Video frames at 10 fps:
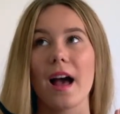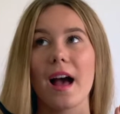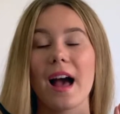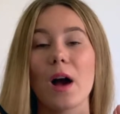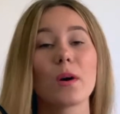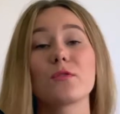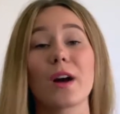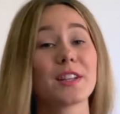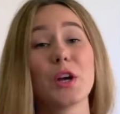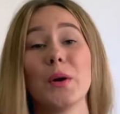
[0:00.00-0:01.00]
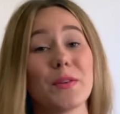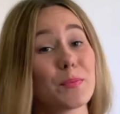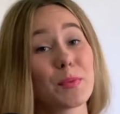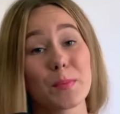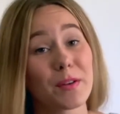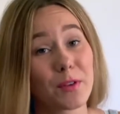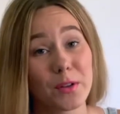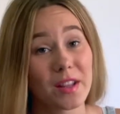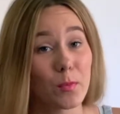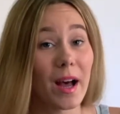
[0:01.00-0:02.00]
However, I don't even put my
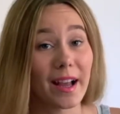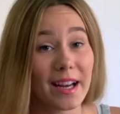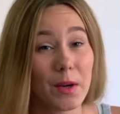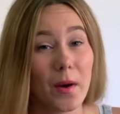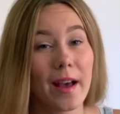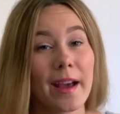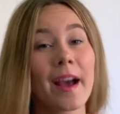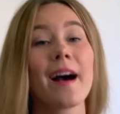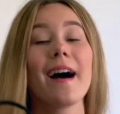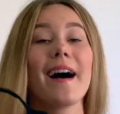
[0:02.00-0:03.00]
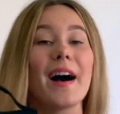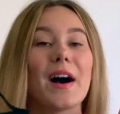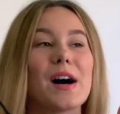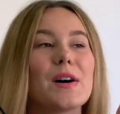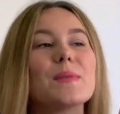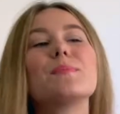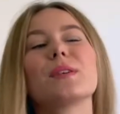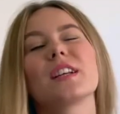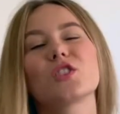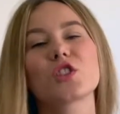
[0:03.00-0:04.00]
phone in the bag anyway.
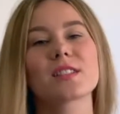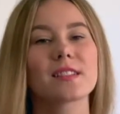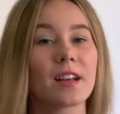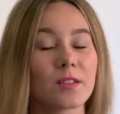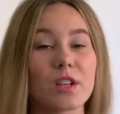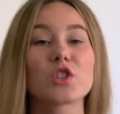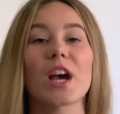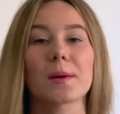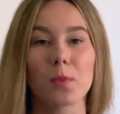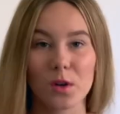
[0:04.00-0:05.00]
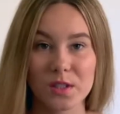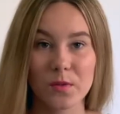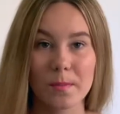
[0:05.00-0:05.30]
But it's just a checkbox for